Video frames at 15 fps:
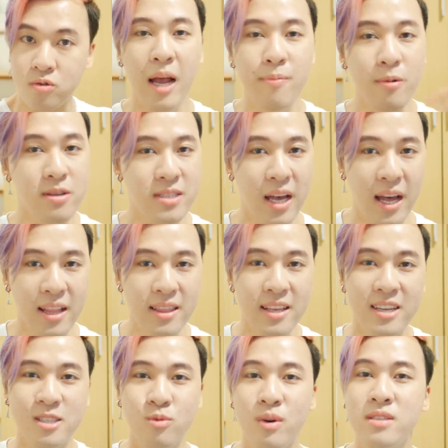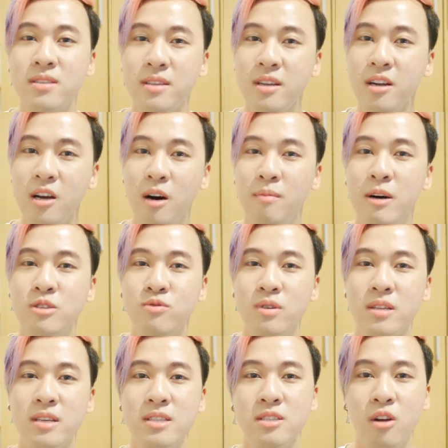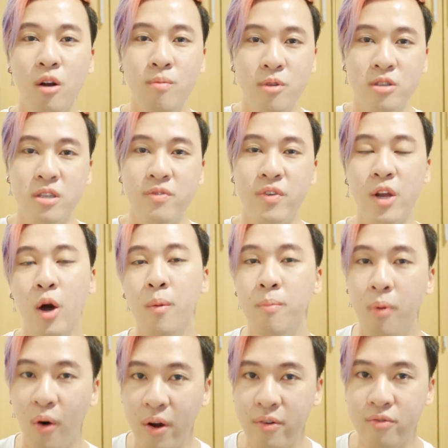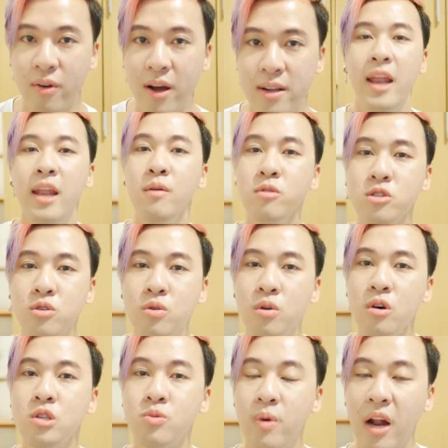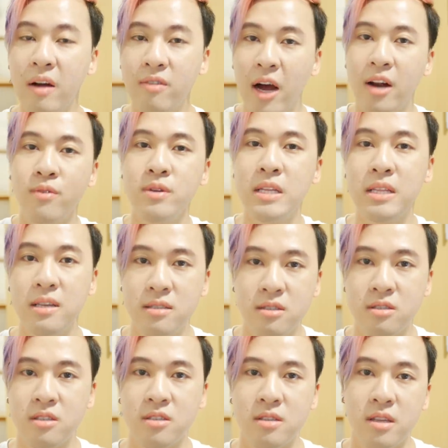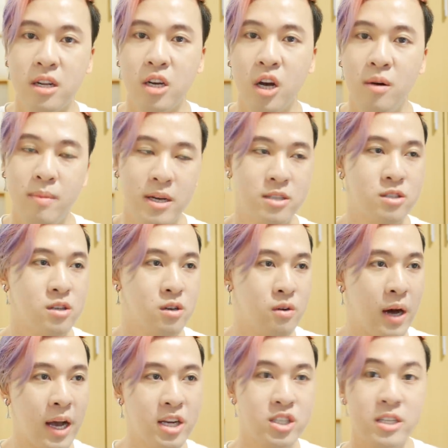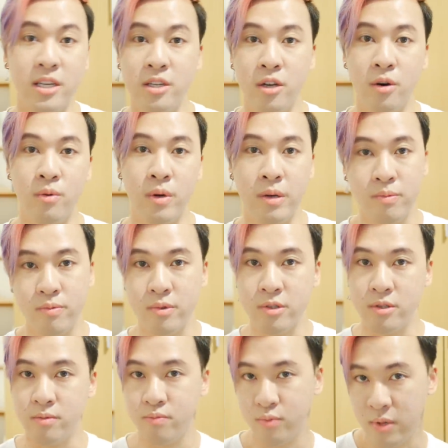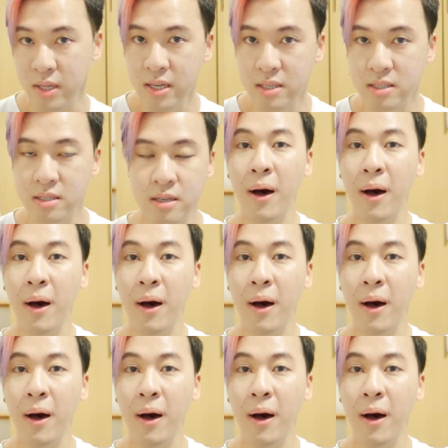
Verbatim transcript: April 10th is when Selena Gomez released her music video Boyfriend. And it was cool, it's whatever. I don't really listen to Selena Gomez, so I actually didn't know it was released.